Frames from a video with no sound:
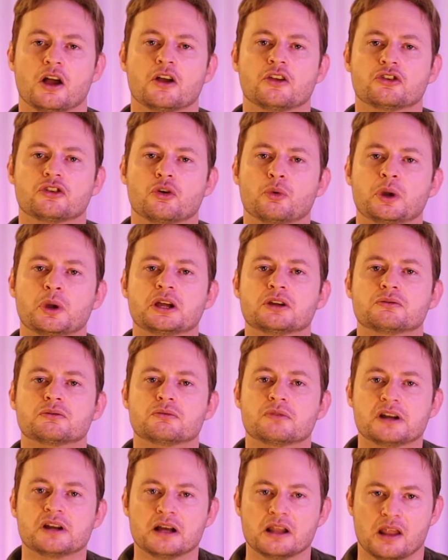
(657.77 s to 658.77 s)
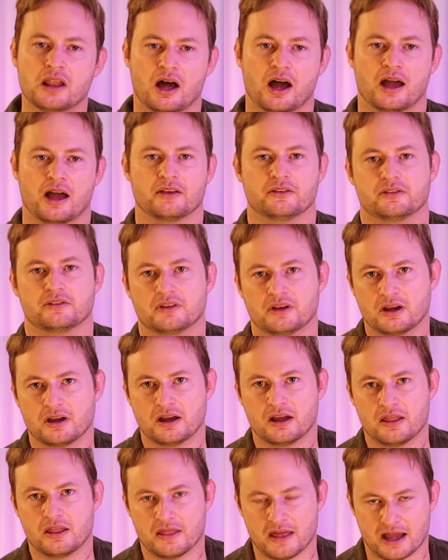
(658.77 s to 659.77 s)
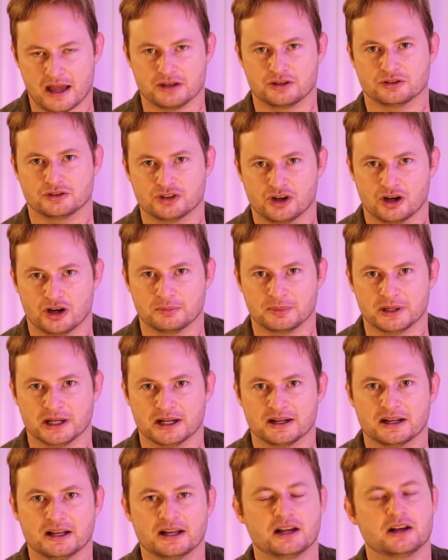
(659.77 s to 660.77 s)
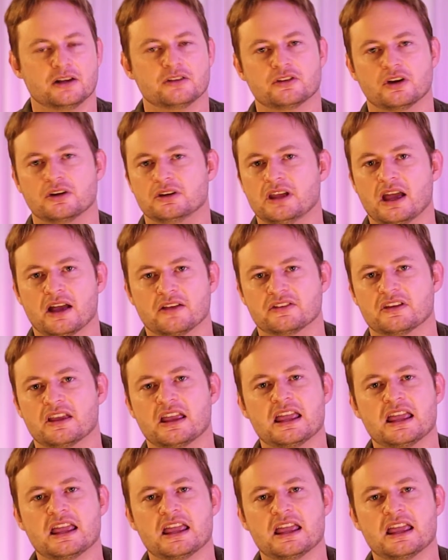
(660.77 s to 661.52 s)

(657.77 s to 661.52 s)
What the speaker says: so we can realize that utopia. So yes,